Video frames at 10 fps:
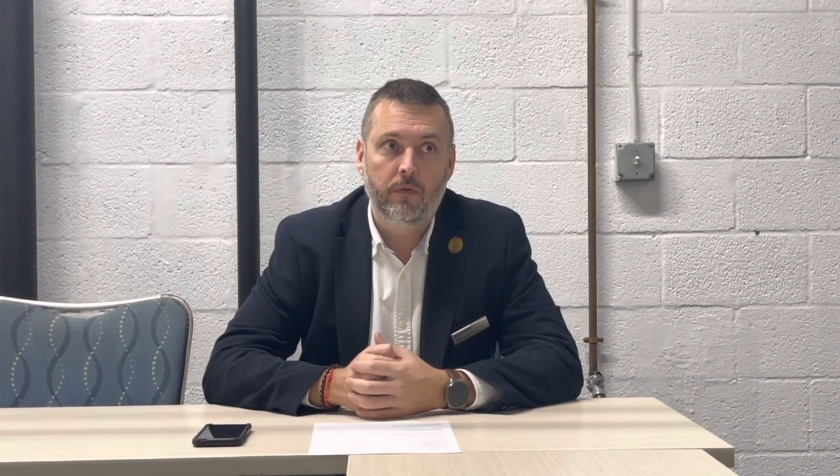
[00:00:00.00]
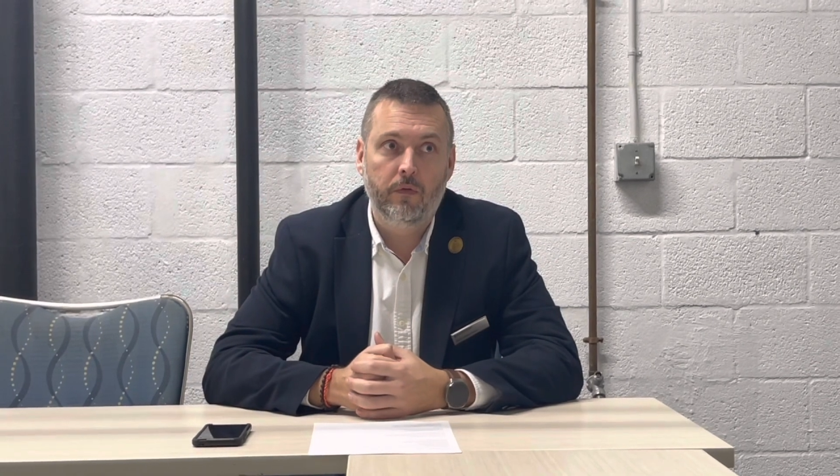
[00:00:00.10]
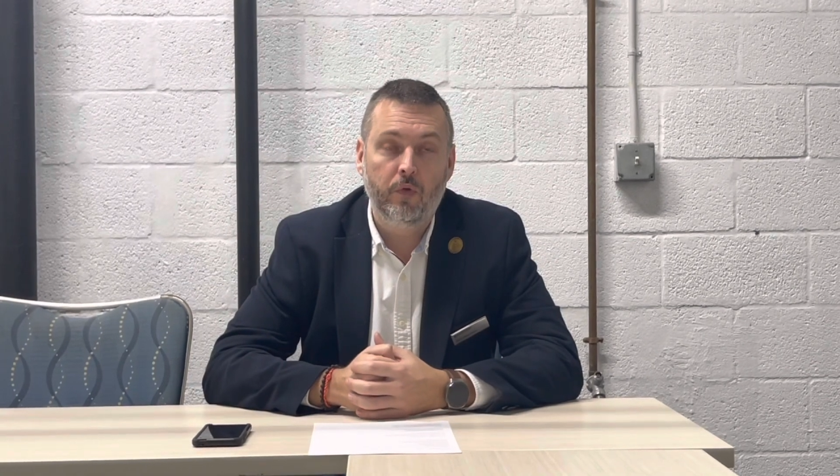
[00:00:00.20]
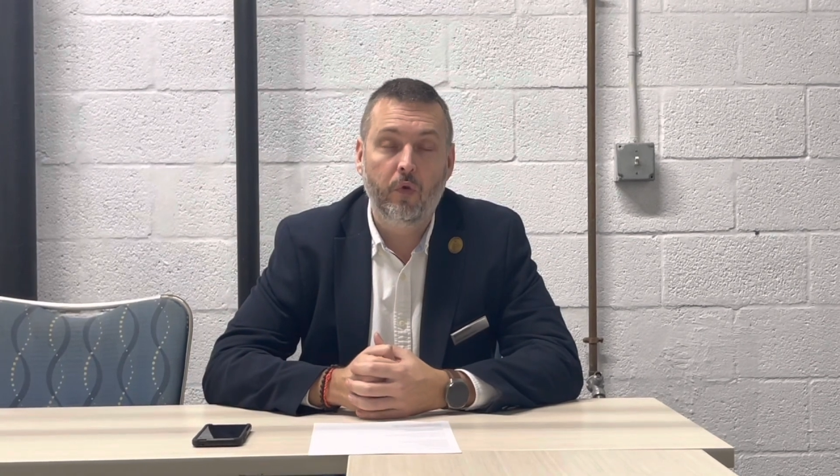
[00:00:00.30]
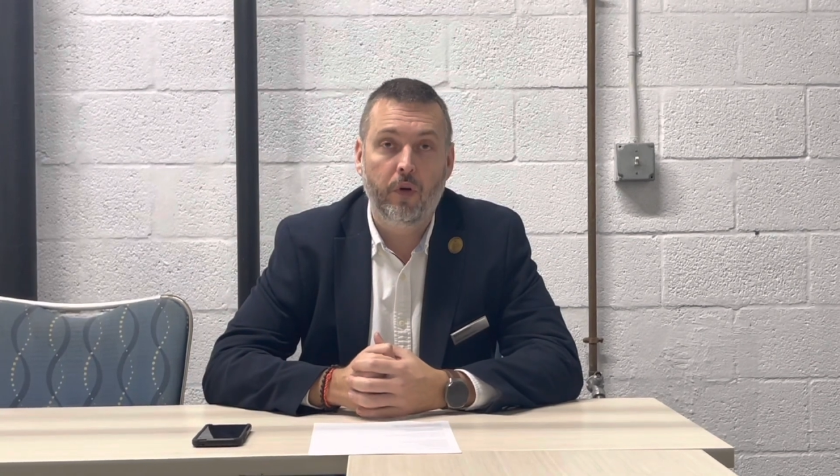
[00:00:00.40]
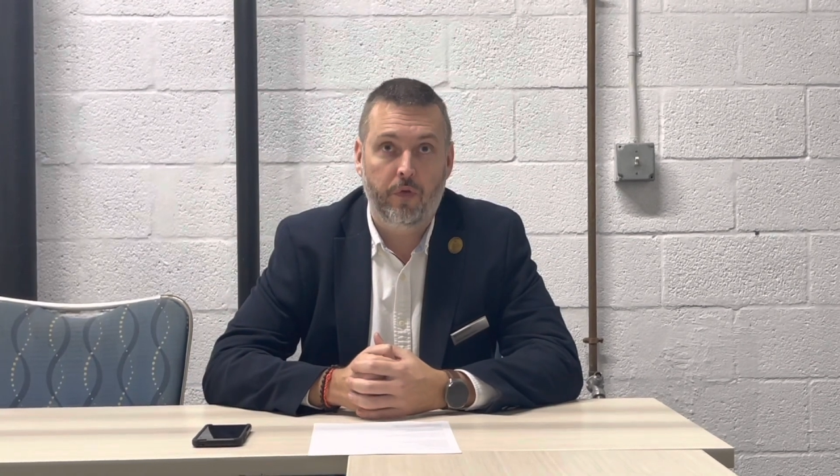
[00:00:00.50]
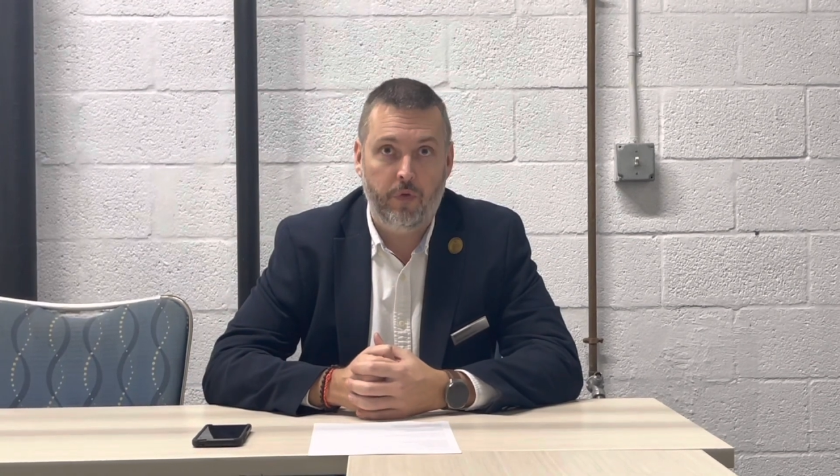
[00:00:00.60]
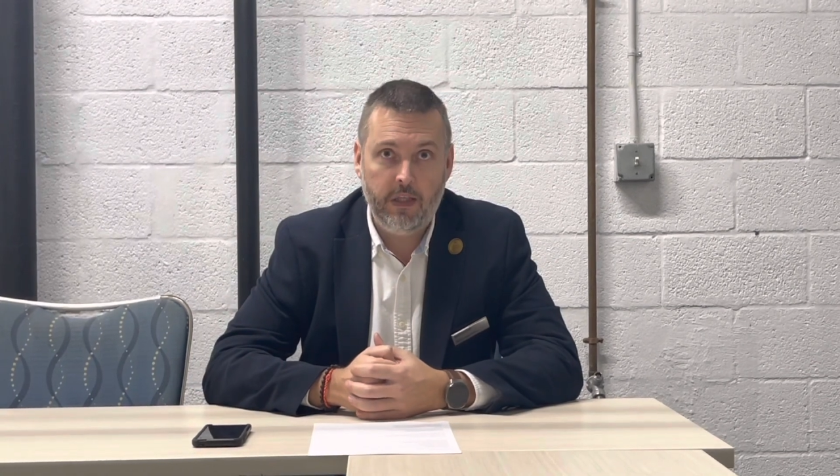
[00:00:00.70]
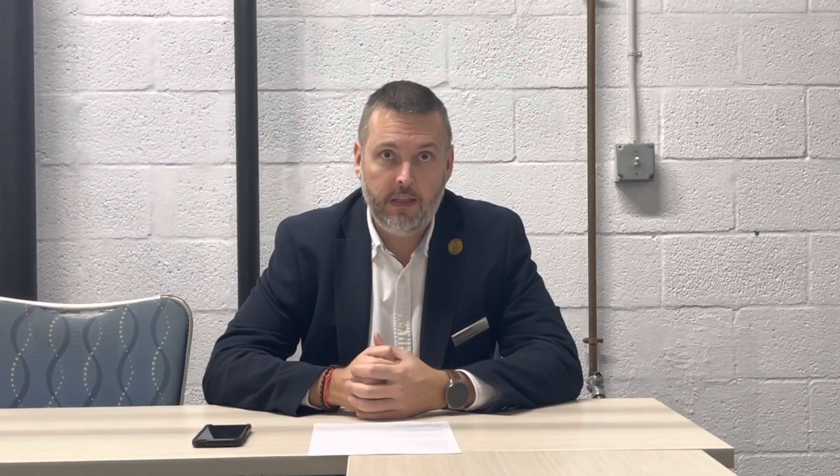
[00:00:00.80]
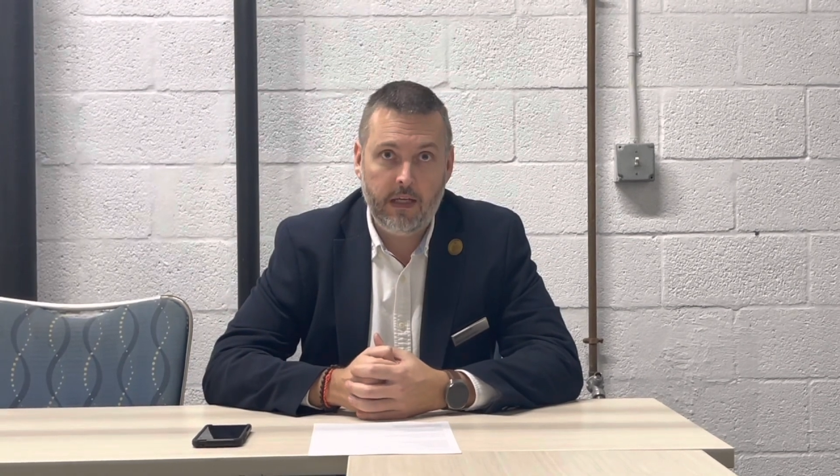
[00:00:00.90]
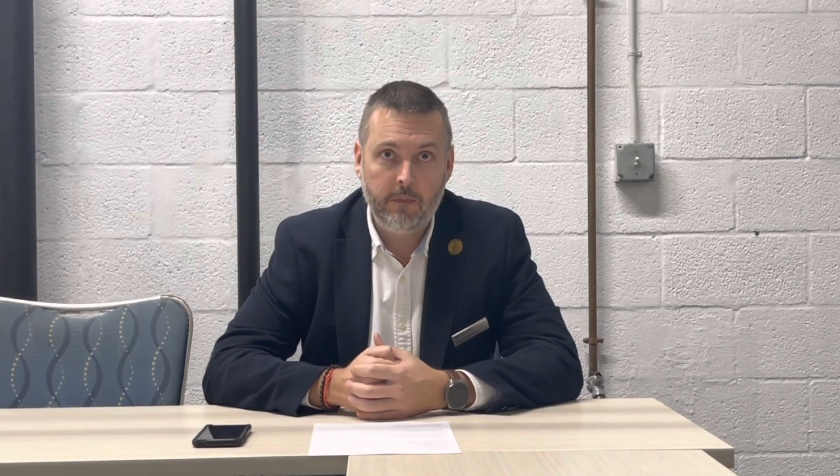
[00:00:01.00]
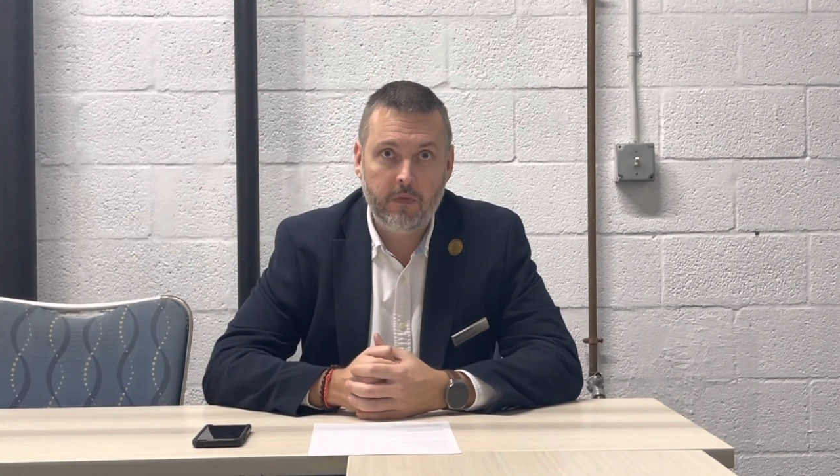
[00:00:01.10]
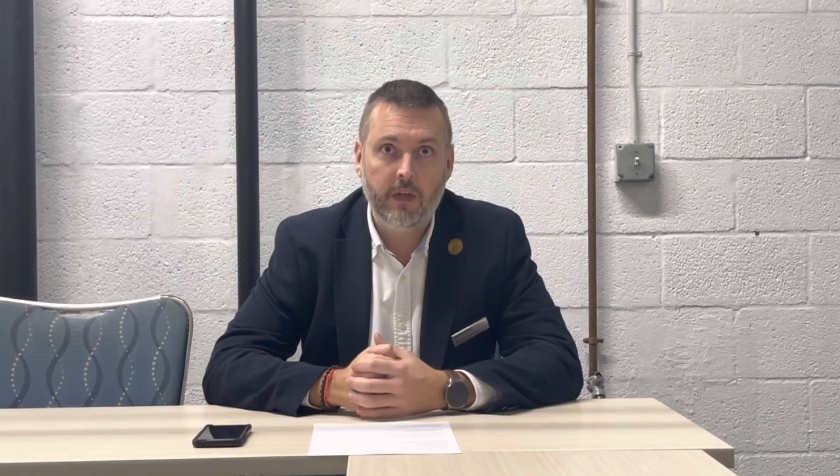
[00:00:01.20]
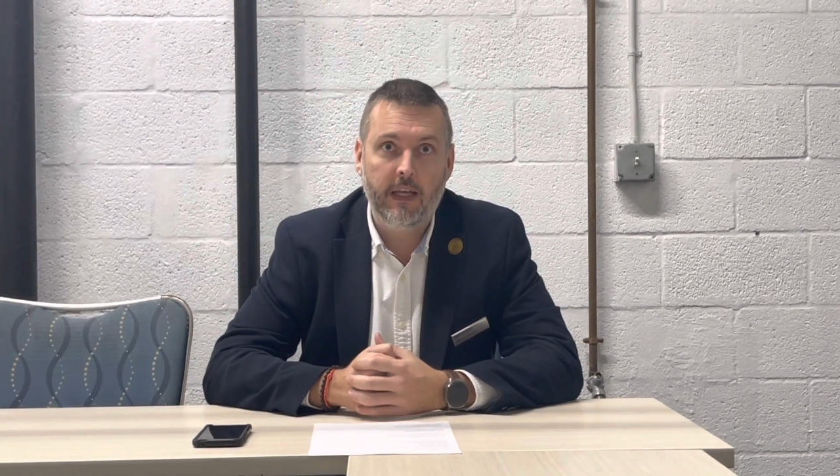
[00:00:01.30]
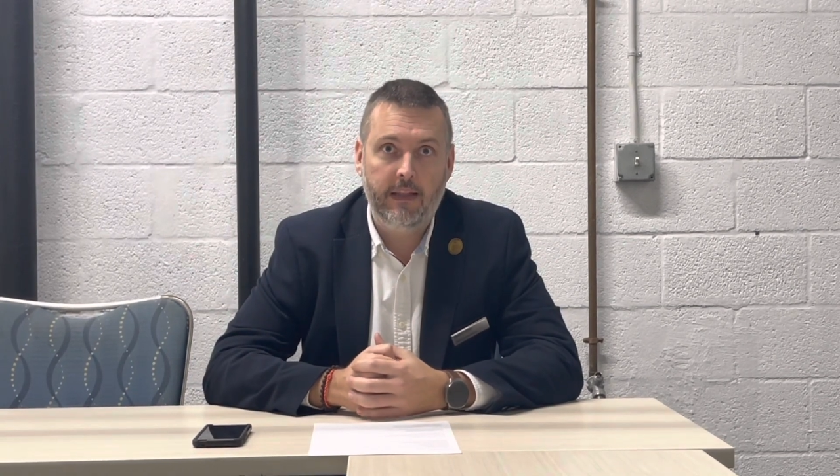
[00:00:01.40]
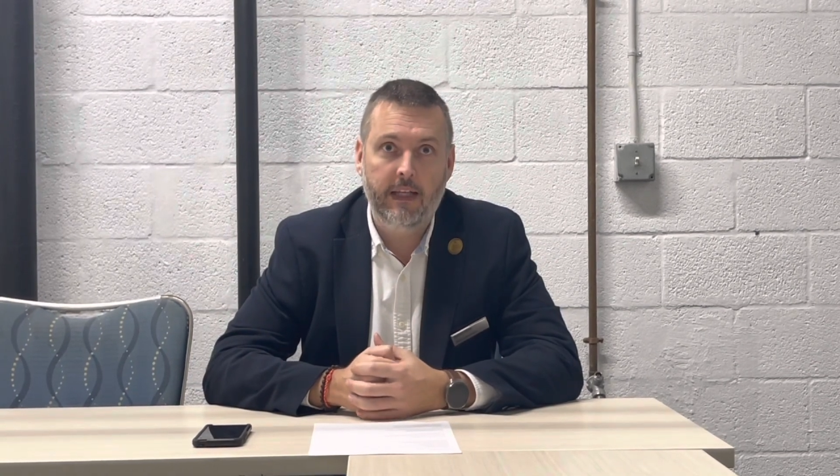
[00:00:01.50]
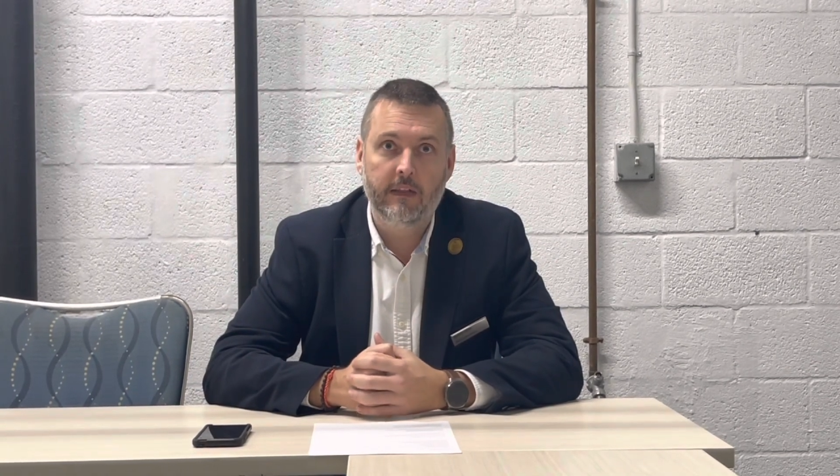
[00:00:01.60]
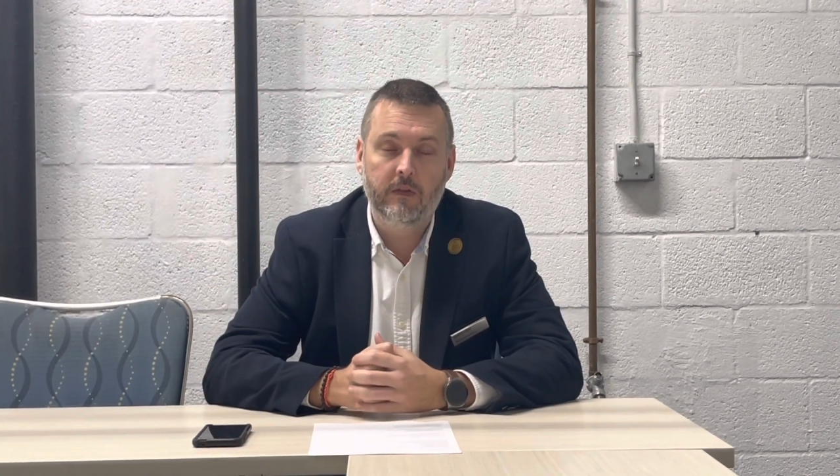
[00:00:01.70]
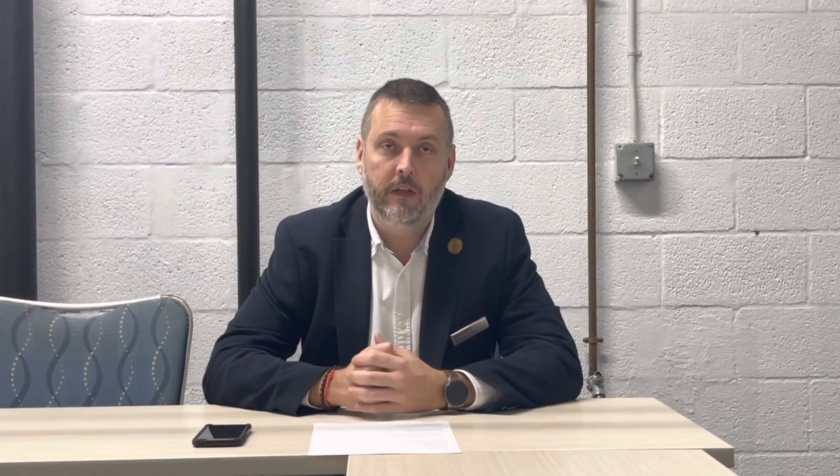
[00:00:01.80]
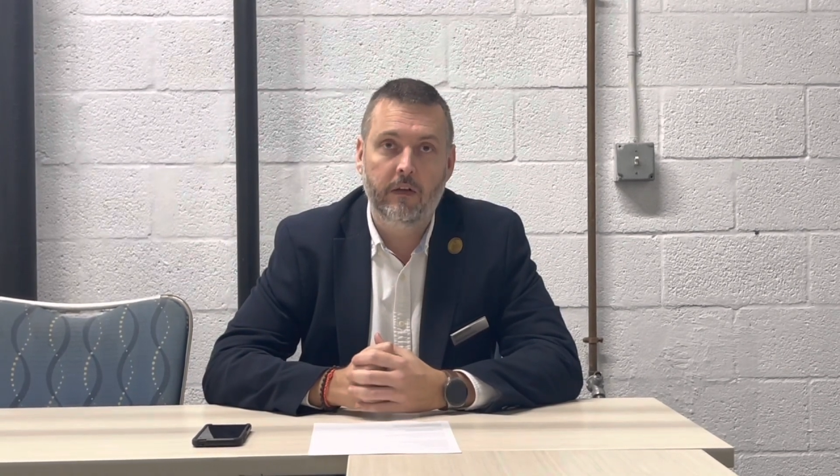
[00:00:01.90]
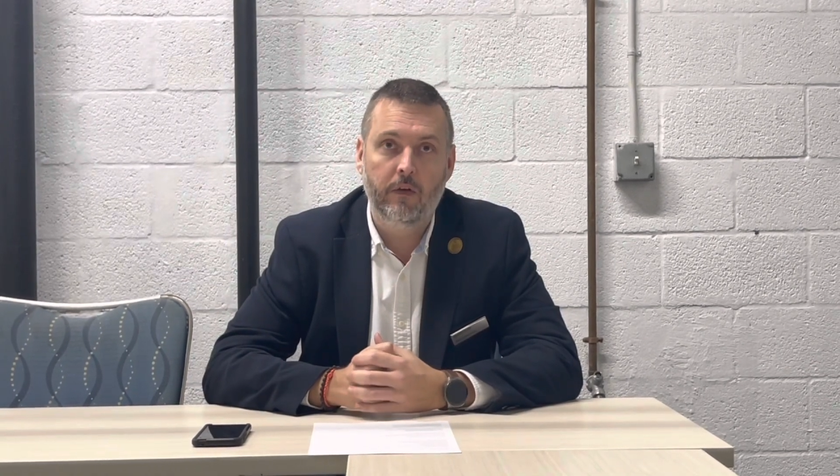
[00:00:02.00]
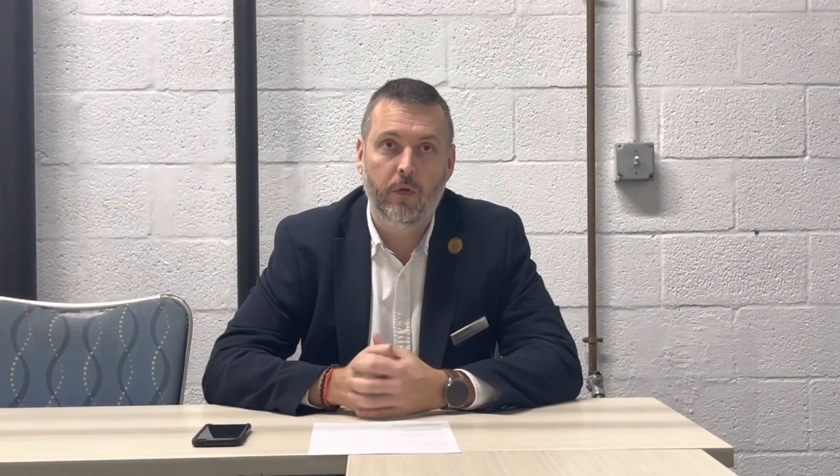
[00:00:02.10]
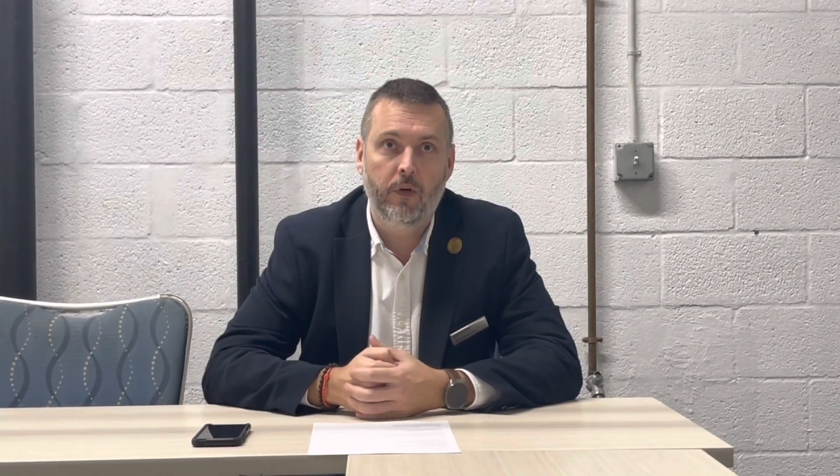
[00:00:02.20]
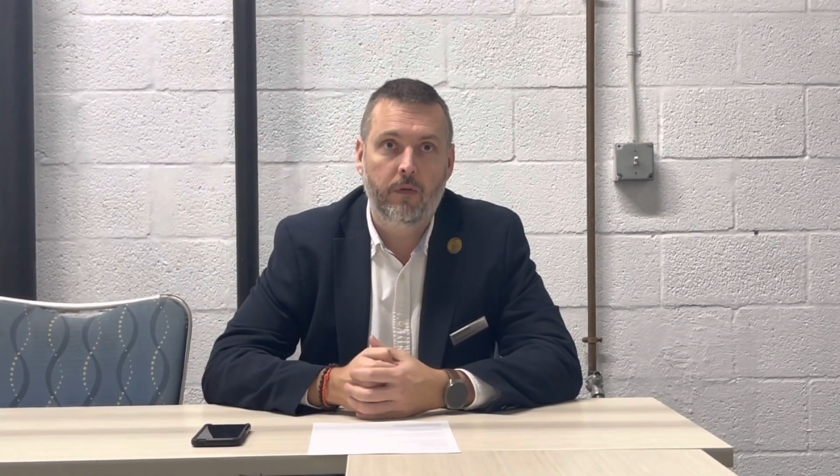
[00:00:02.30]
2 or 3 times and then send it over.